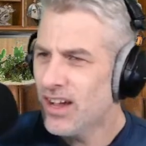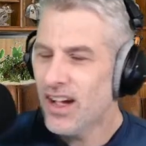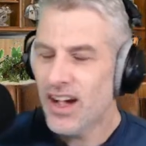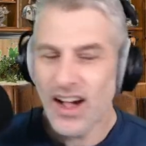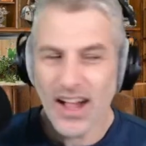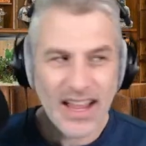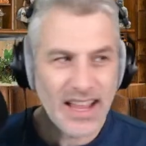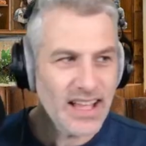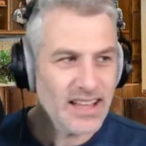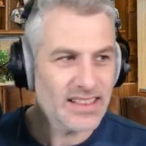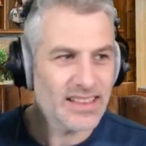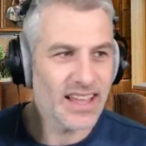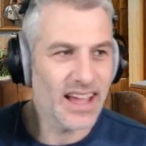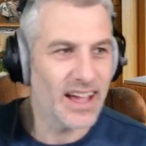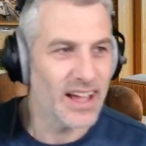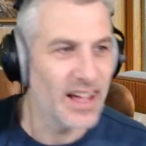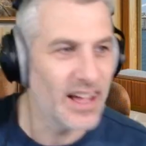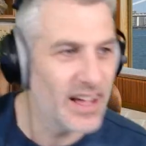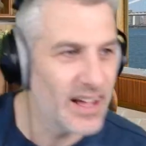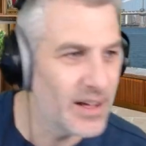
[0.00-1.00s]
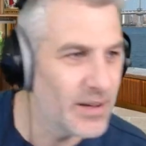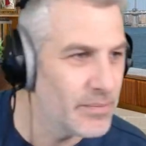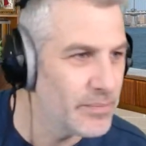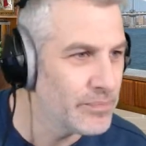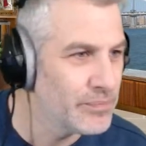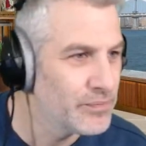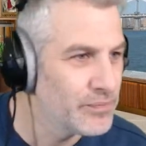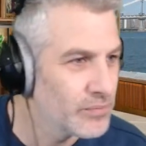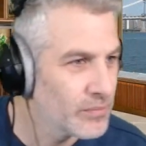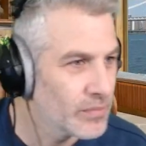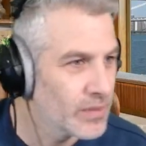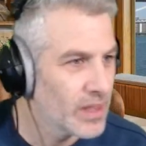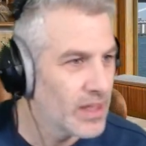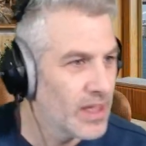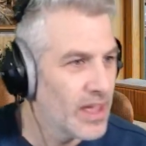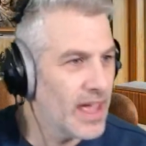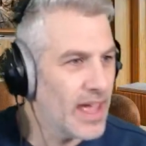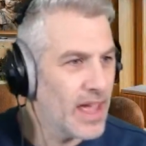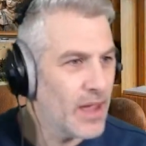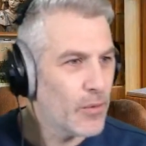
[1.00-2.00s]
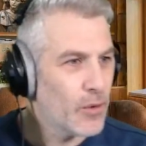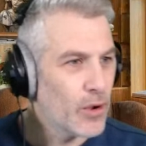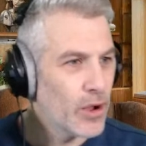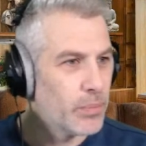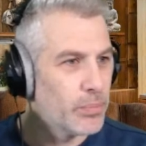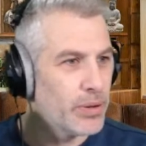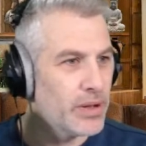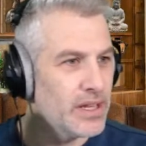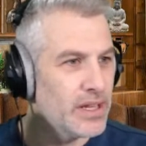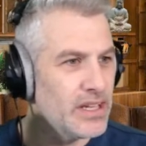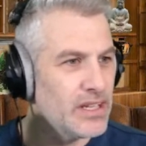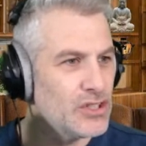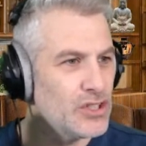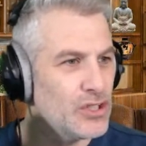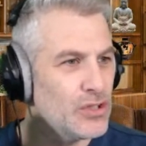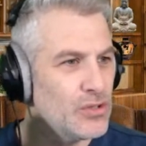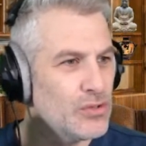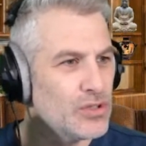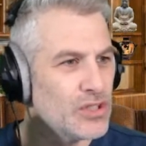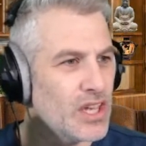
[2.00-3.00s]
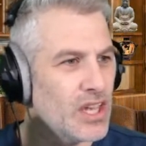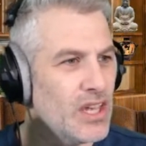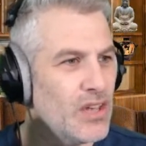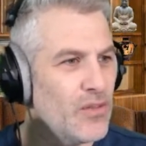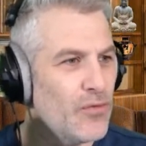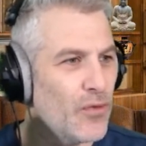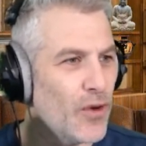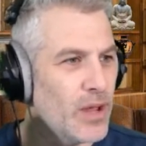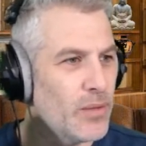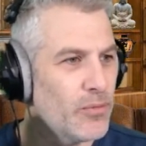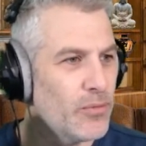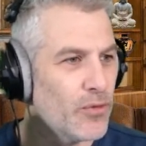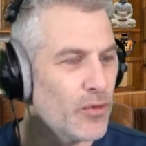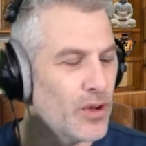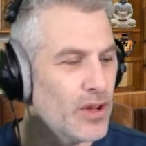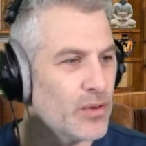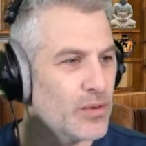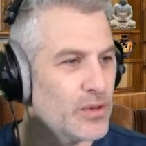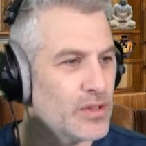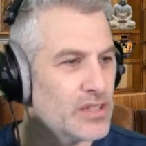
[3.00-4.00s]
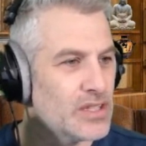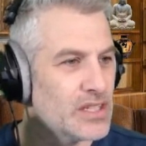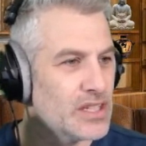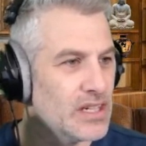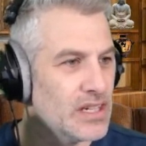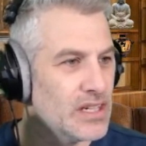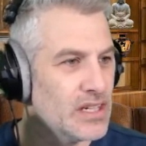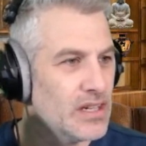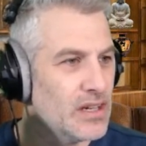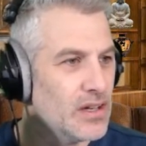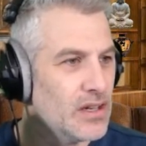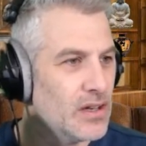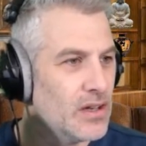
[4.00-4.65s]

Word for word: I had that um, error. Please use keyframe frequency